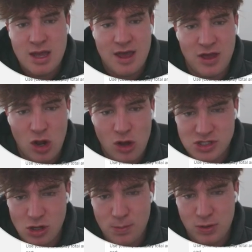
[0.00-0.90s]
And then
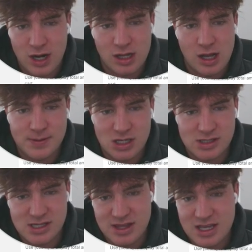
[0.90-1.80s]
also product
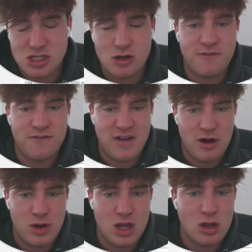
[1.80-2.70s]
upsells. See, these are
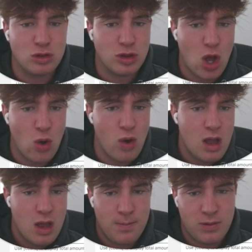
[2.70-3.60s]
very low
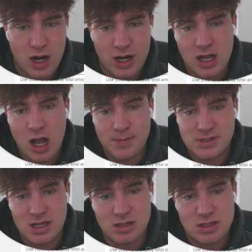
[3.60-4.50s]
product
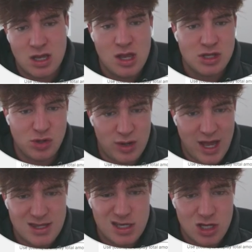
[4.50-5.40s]
upsells. So
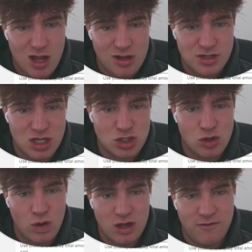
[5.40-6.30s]
$19 and
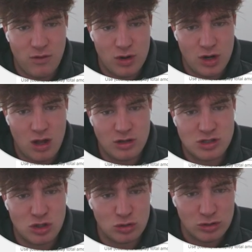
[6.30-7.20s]

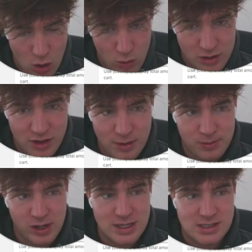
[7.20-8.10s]
$24. They're lower than the
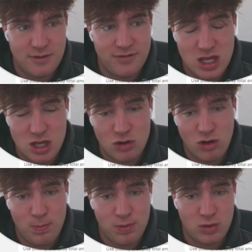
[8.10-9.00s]
price of the
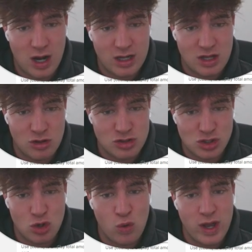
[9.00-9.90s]
hero product, and they're
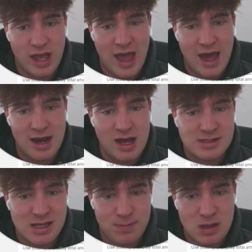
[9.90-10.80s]
just quick
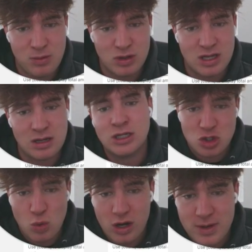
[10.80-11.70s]
add-ons that people would need. What
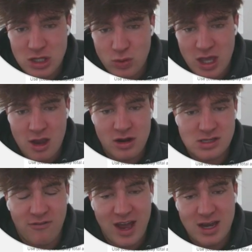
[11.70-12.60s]
you want to be doing here
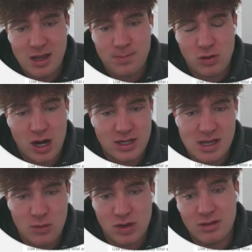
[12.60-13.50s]
is finding products
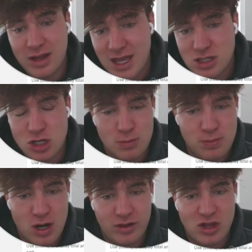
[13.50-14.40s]
that relate to your
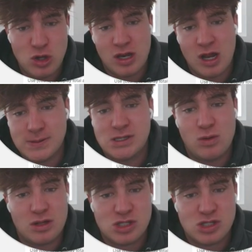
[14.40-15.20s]
product that you can upsell with.